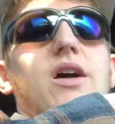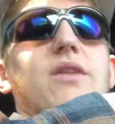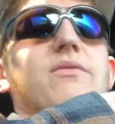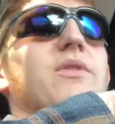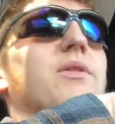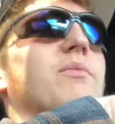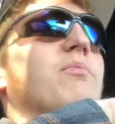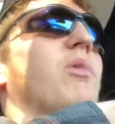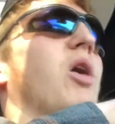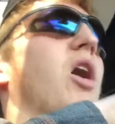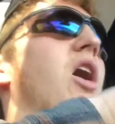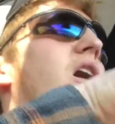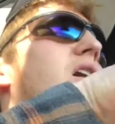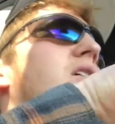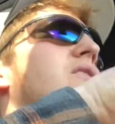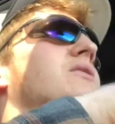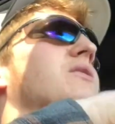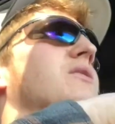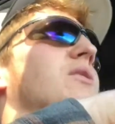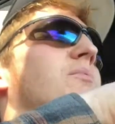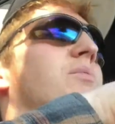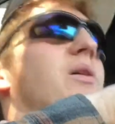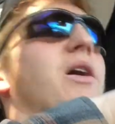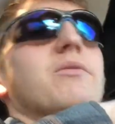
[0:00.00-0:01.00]
box
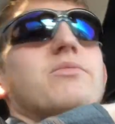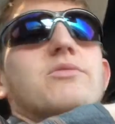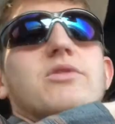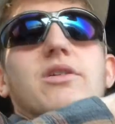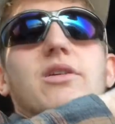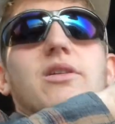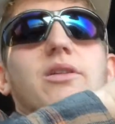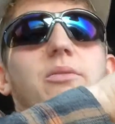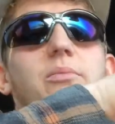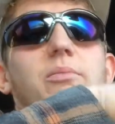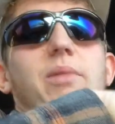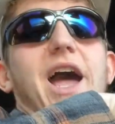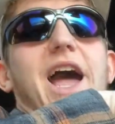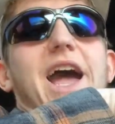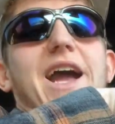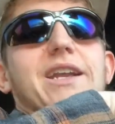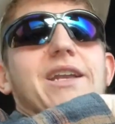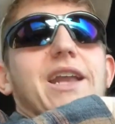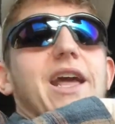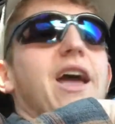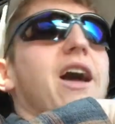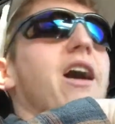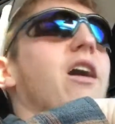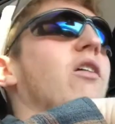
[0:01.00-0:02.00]
on the pup trailer back
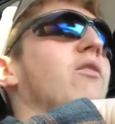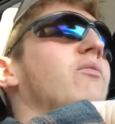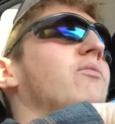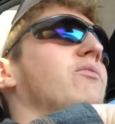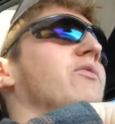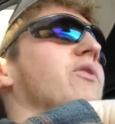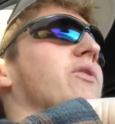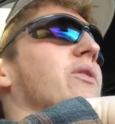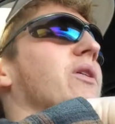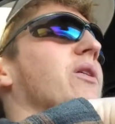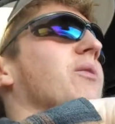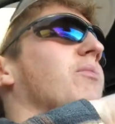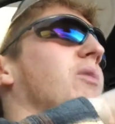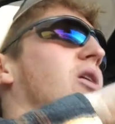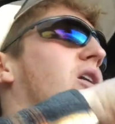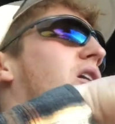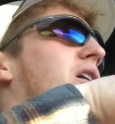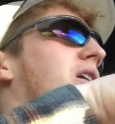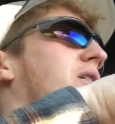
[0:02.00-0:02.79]
down with our body